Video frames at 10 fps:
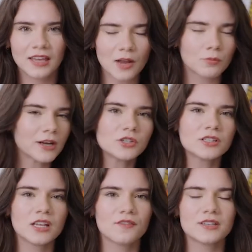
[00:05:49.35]
Again, Rachel
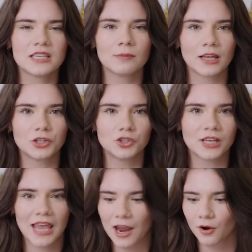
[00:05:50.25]
didn't even seem like
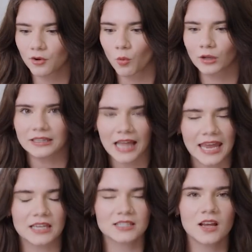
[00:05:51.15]
she cared or
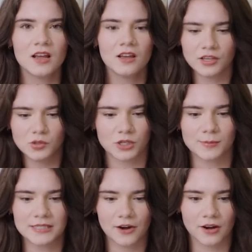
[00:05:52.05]
liked the
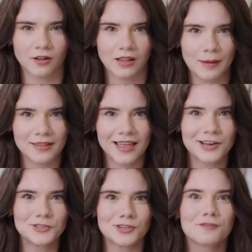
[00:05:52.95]
source material. I mean,
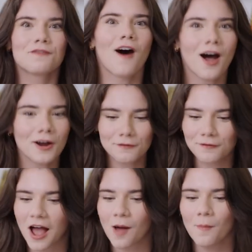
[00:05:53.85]
that is just far
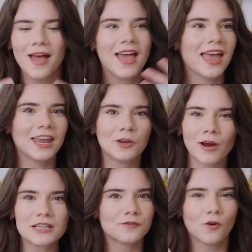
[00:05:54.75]
from a
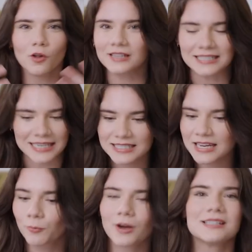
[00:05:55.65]
graceful
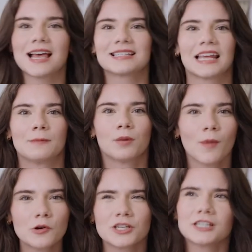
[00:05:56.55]
Disney princess-like
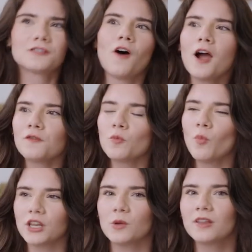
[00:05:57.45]
promotion. It's far from
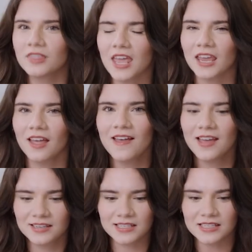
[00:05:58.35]
what you would think
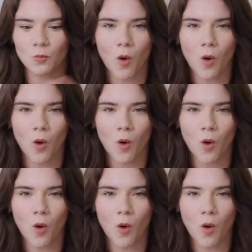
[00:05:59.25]
Disney